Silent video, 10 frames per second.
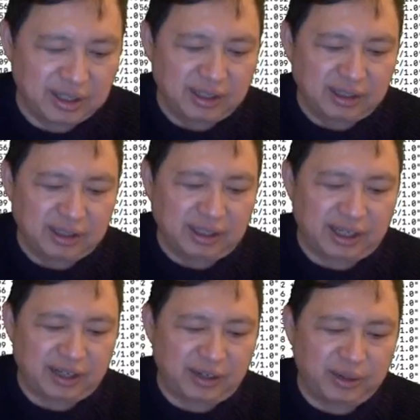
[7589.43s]
Yeah.
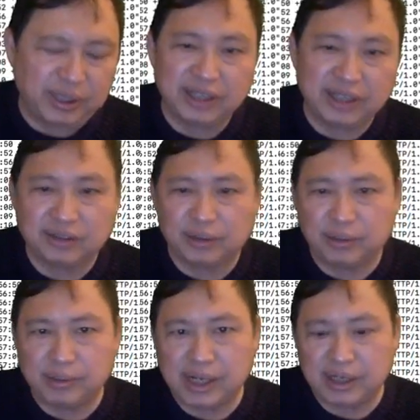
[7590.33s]
Okay. So
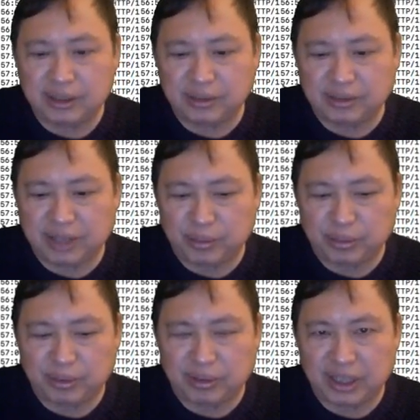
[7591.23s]
looks like
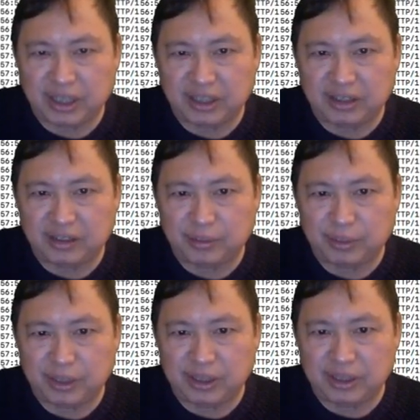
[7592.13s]

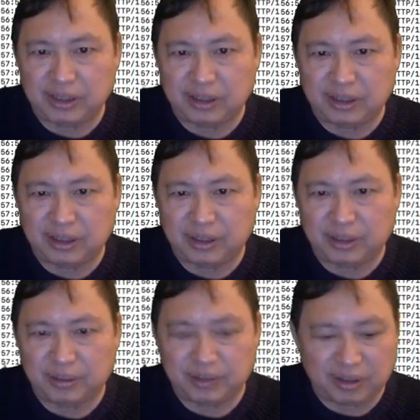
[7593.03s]
we
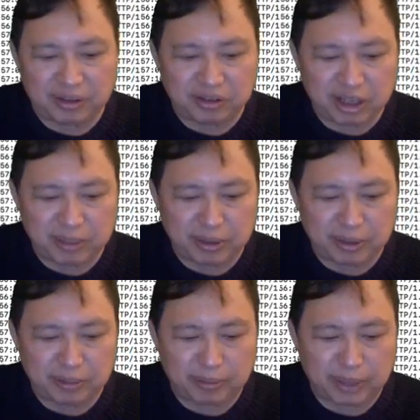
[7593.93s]
did our job here.
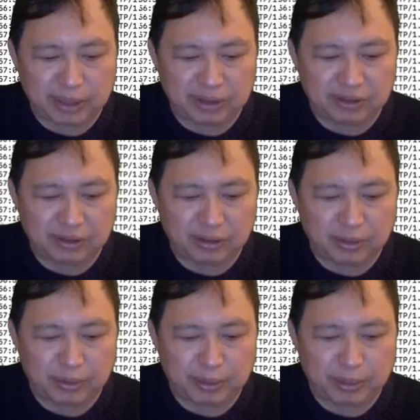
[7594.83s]
Mike doesn't know
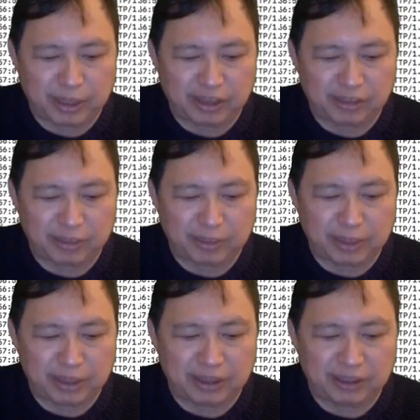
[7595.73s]
about Brax, but many
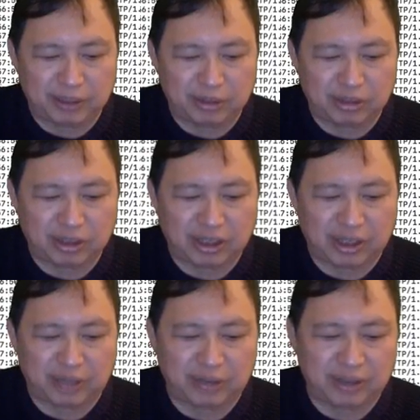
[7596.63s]
tell him to check it out.
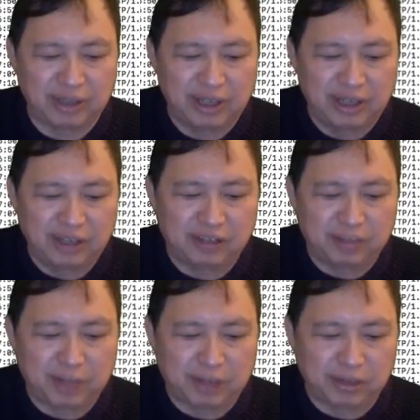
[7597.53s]
It's
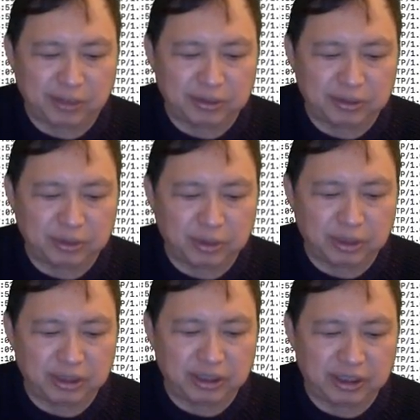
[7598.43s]
possible to totally
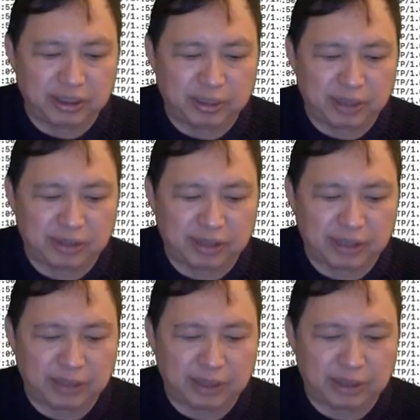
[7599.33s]
delete a Brax account.
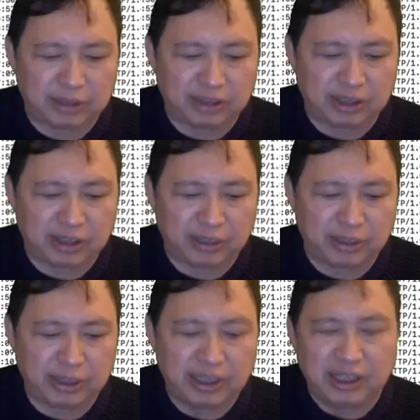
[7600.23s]
Not saying I will.
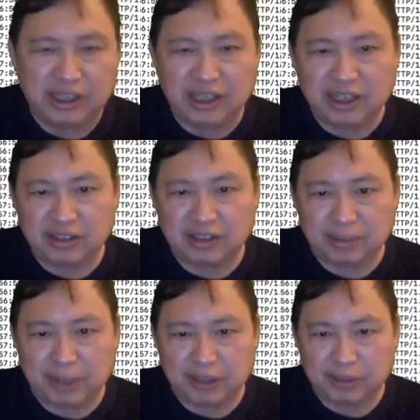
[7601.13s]
Yes, it's
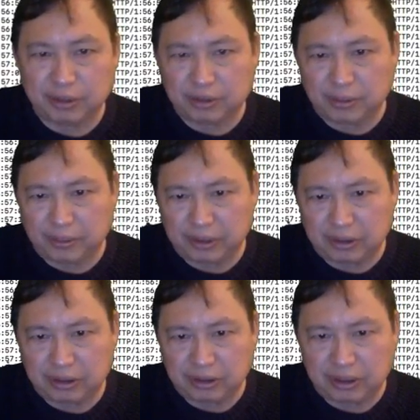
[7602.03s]
possible to totally
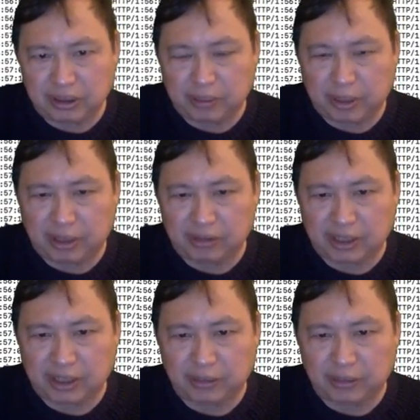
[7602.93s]
delete a Brax account,